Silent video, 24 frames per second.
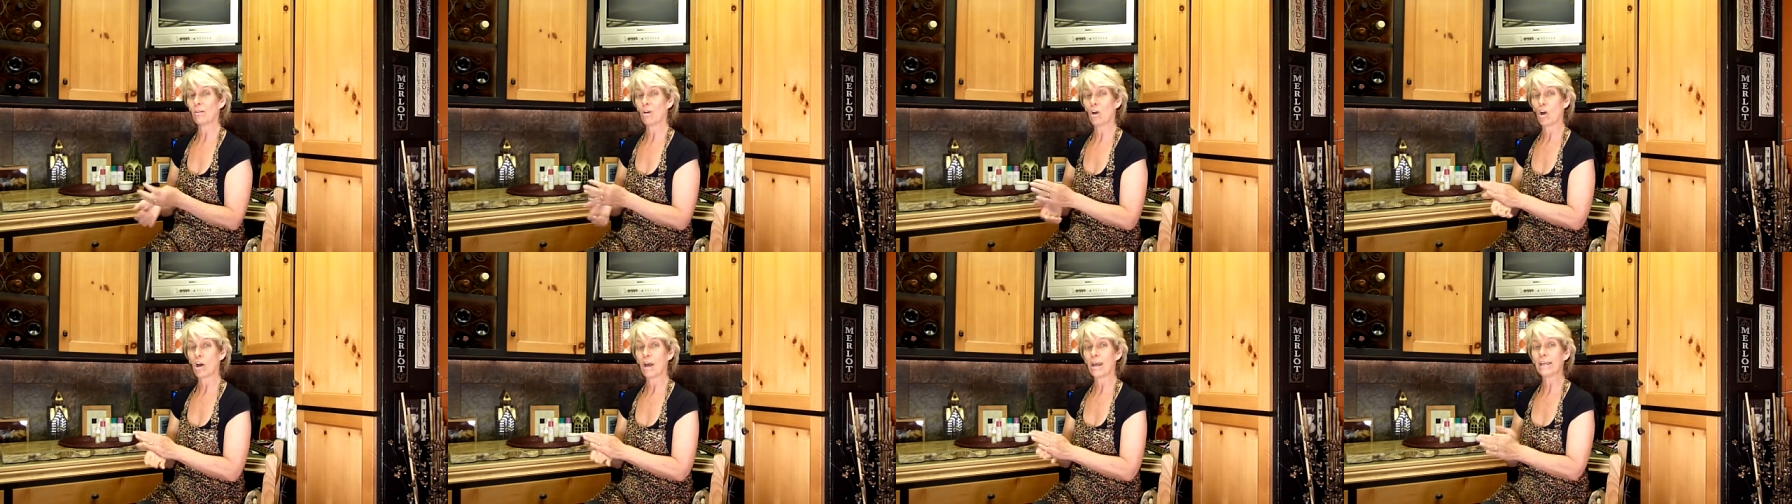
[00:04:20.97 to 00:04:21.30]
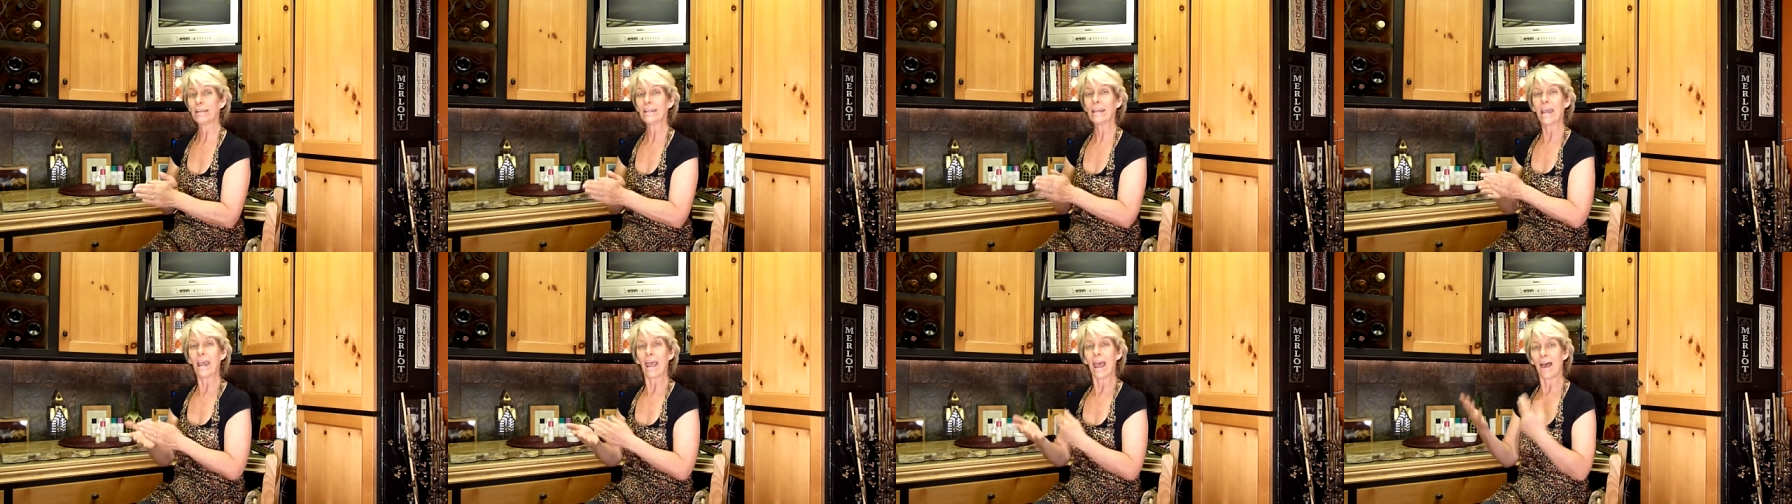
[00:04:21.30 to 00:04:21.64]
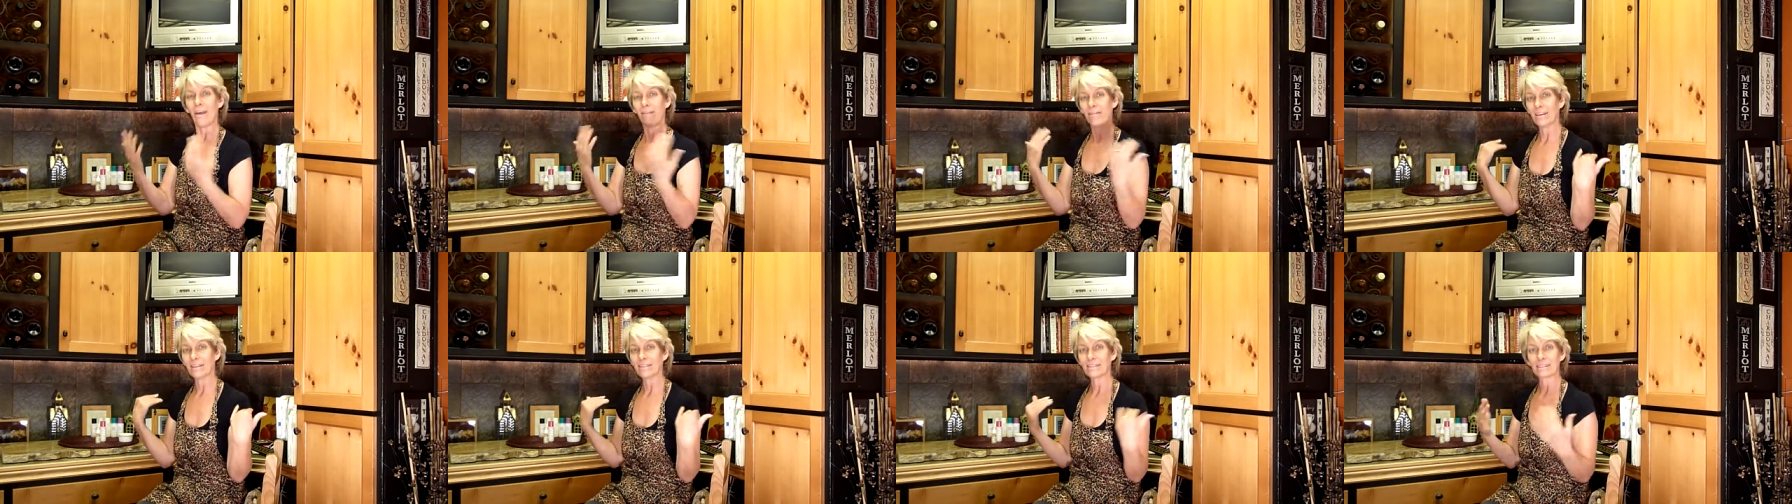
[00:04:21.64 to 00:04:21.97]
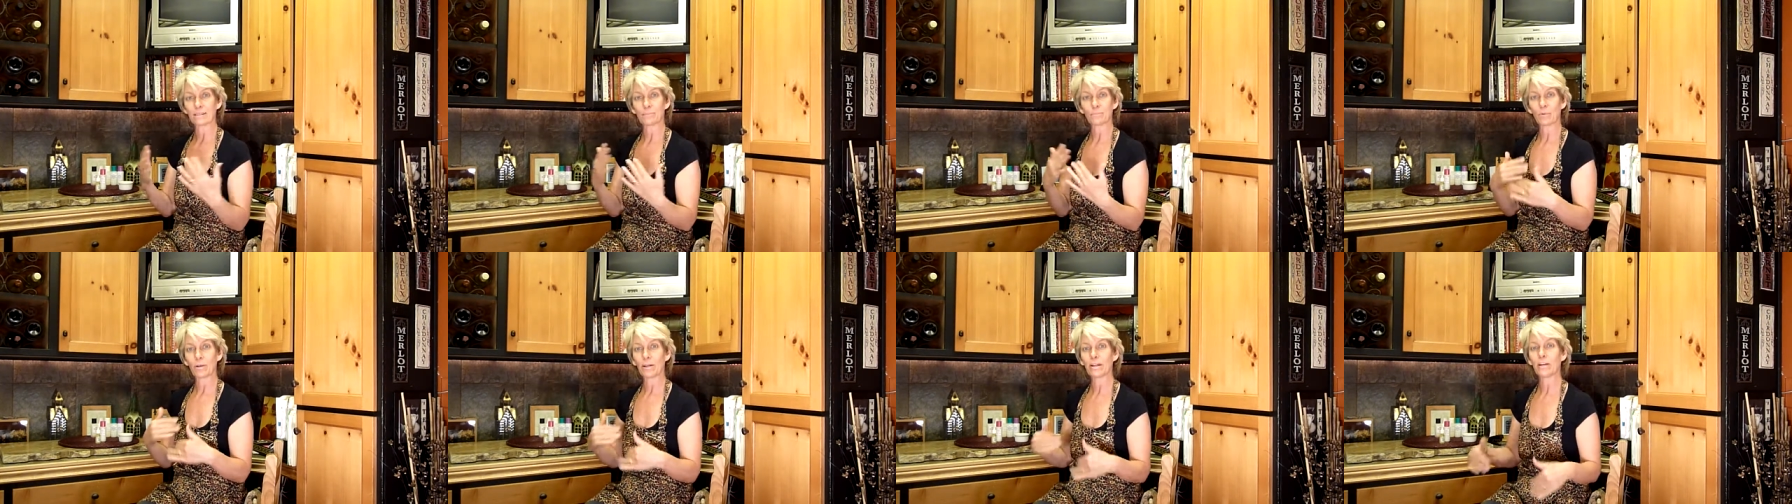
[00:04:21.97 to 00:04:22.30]
on, and then
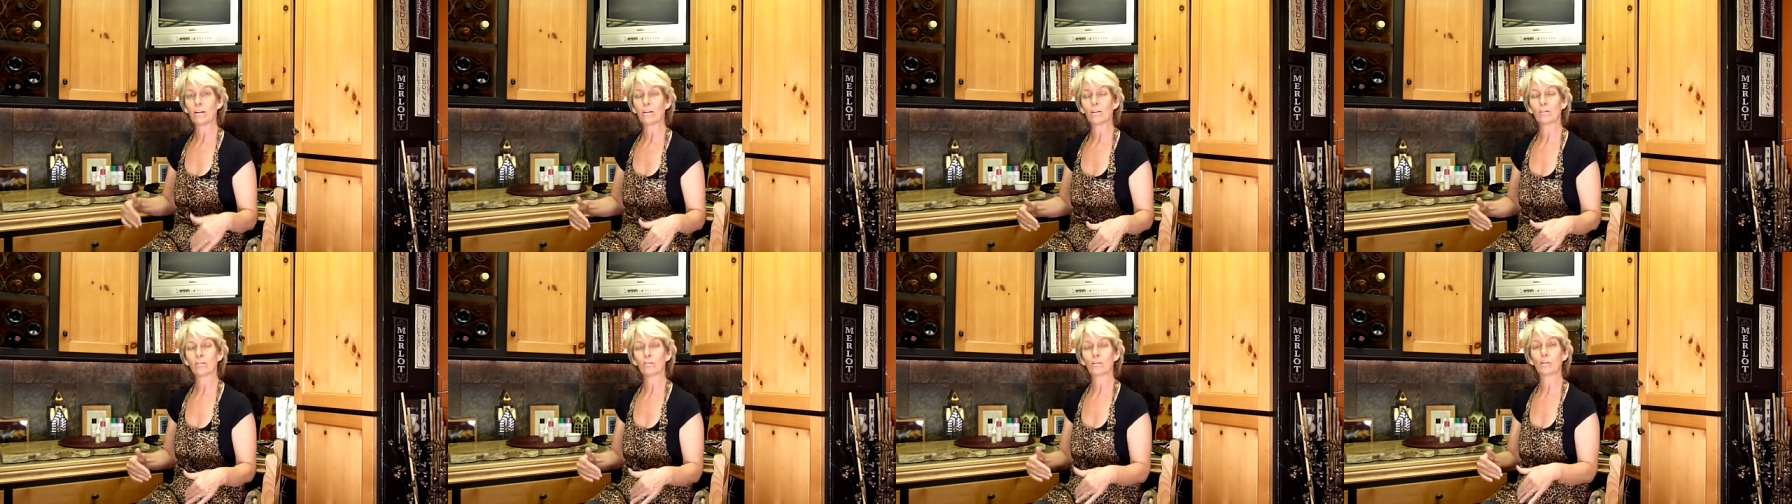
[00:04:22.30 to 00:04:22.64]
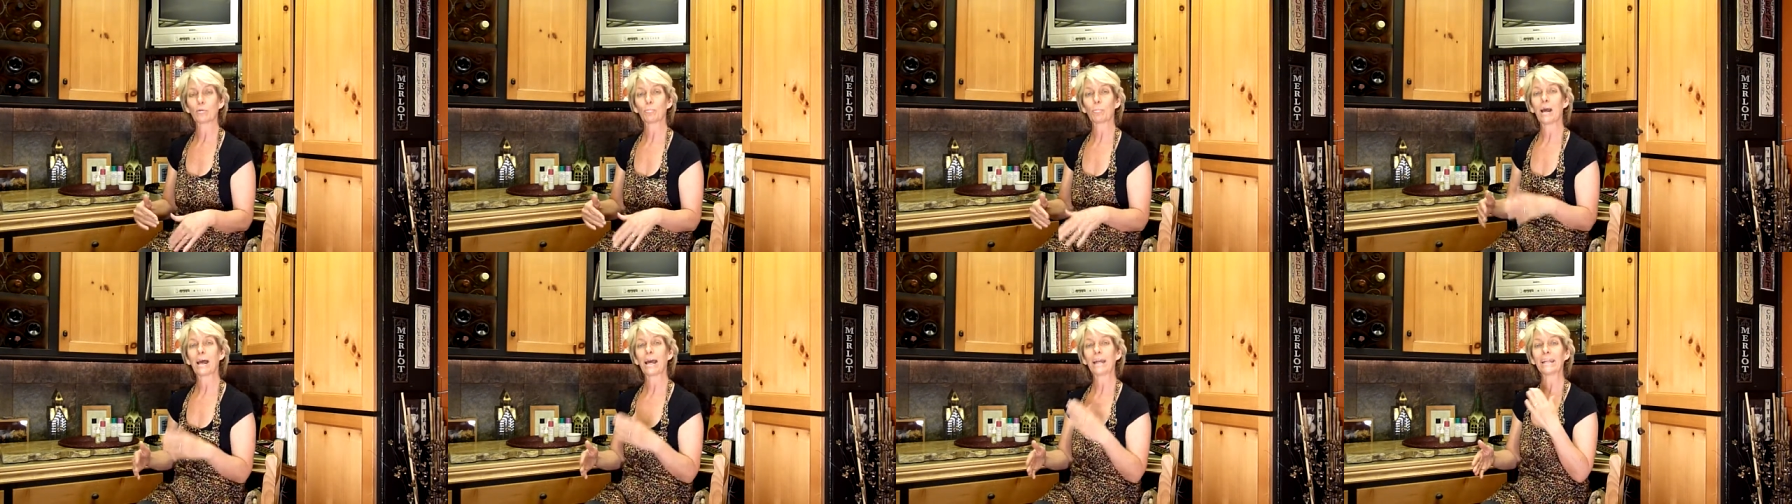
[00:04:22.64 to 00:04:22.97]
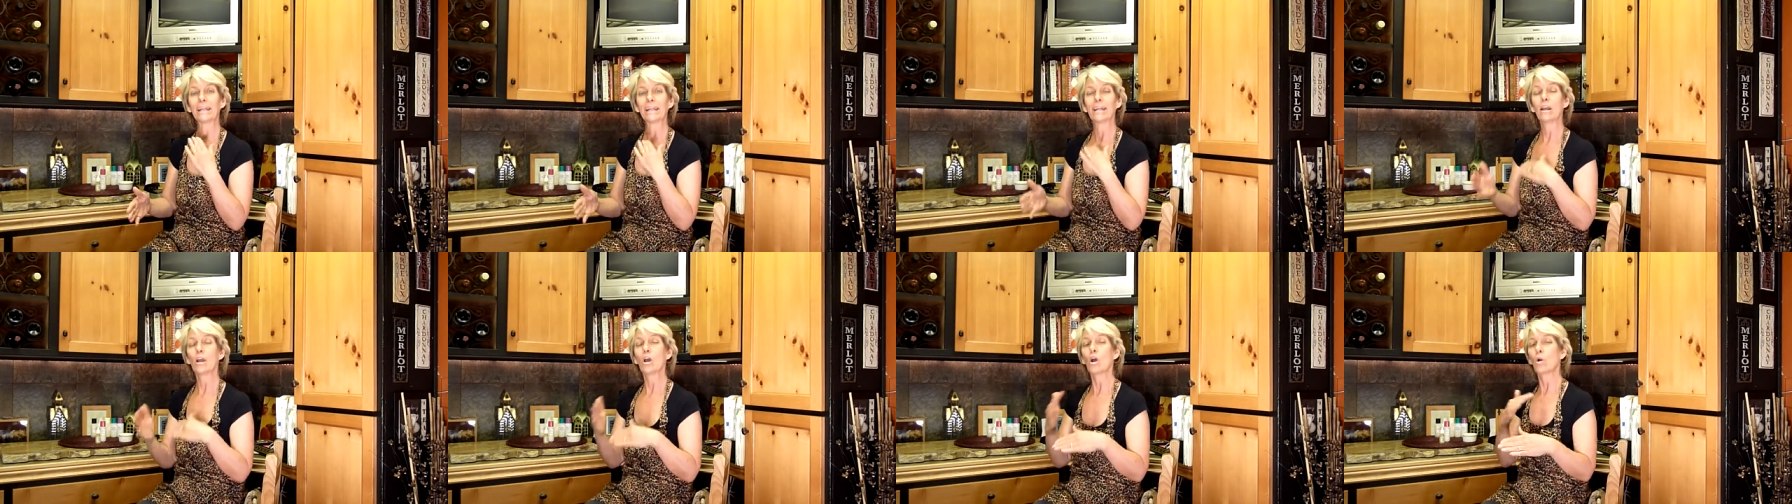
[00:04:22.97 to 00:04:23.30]
spread it all over your body.